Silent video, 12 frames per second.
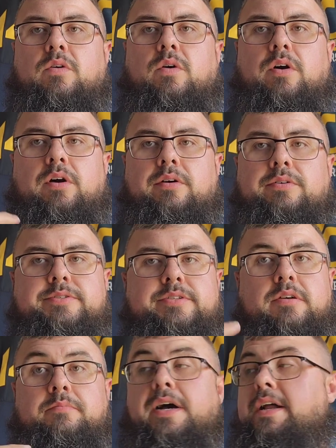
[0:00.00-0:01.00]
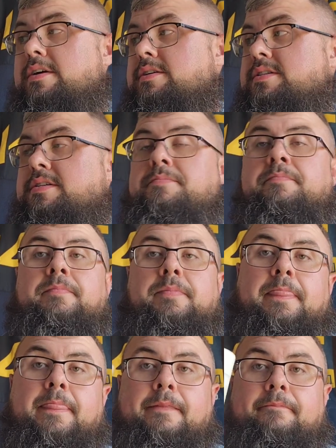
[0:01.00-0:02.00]
oils, their butters,
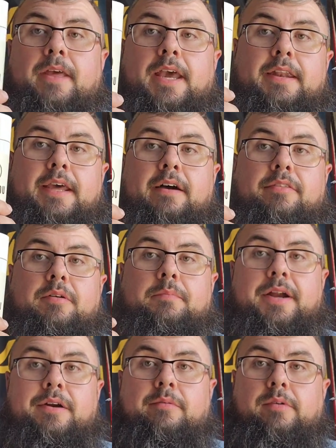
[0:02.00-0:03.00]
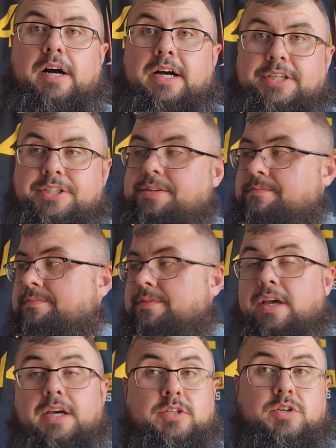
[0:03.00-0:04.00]
and now their beard wash
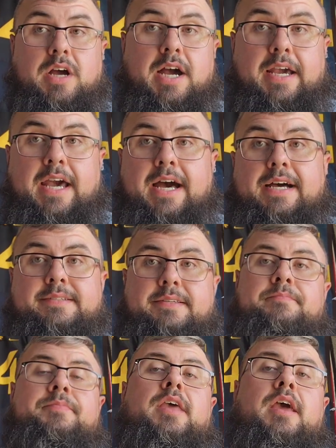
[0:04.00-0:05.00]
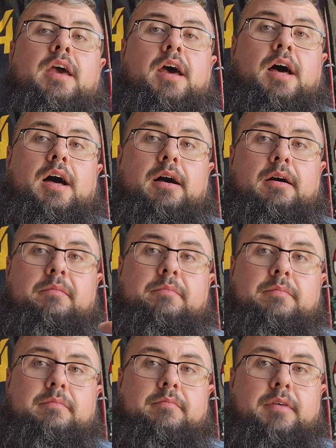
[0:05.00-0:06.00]
a try, guys.
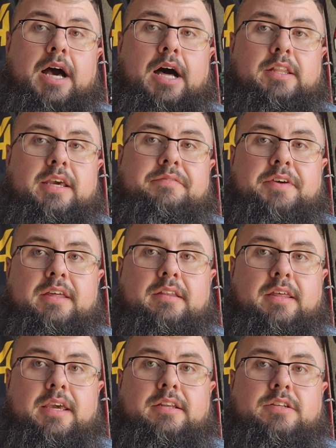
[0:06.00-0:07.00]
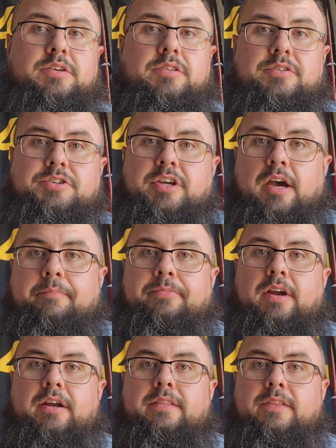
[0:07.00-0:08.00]
Um, I'll leave a link to their shop
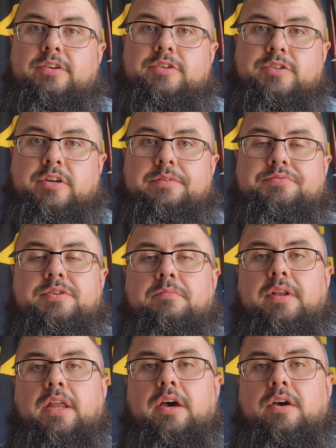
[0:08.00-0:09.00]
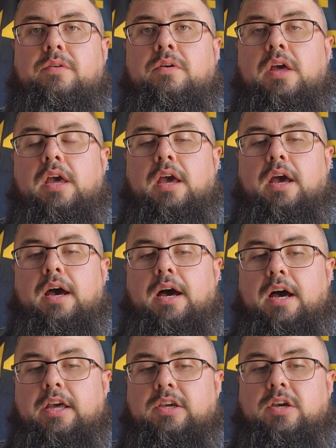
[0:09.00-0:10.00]
there in the description below.
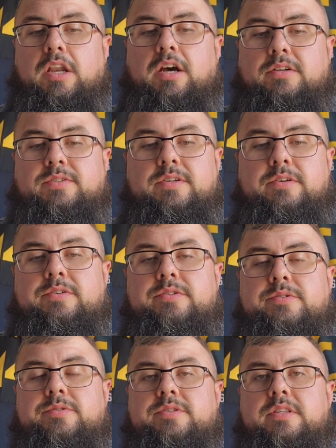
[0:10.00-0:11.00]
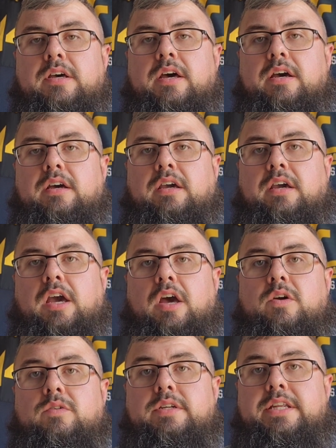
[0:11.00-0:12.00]
Uh, you can also use the
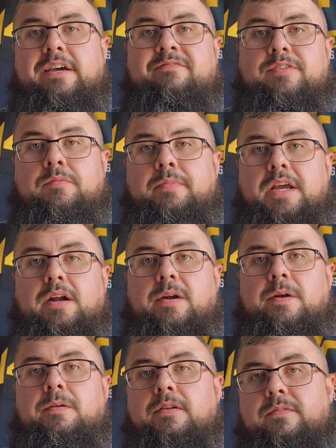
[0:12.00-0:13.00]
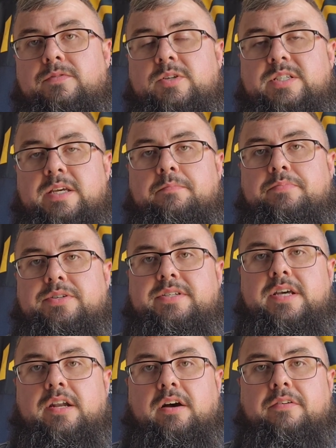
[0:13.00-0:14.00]
code Denver Beard for
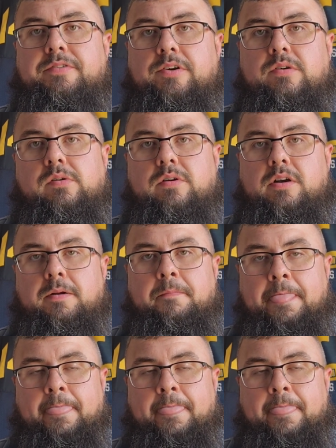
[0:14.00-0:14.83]
10% off your order.